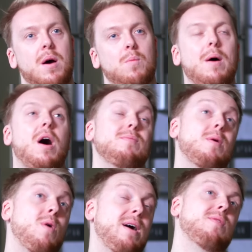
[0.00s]
well, I,
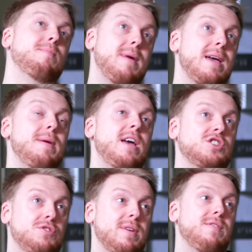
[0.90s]
well, maybe I
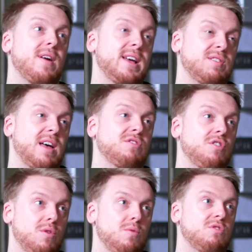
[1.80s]
should rephrase that
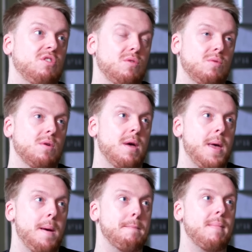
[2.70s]
to to
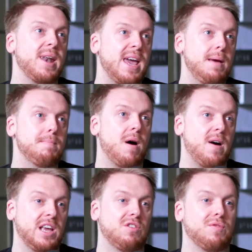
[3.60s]
money
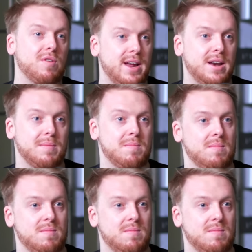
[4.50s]
buys freedom.